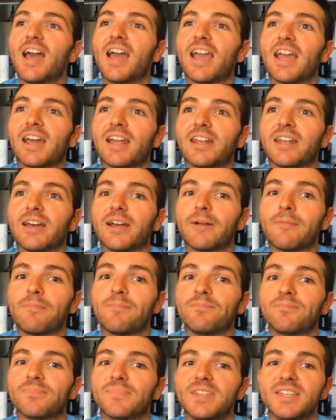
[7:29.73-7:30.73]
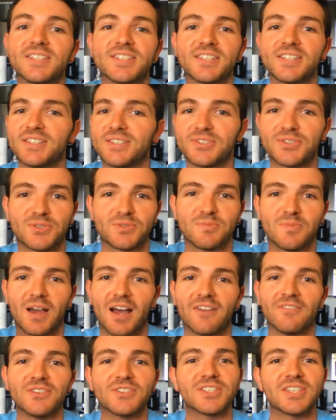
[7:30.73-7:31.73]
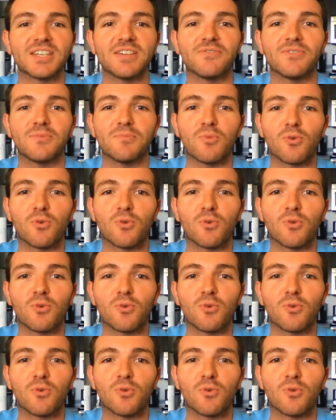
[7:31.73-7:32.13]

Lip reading: And this is obviously even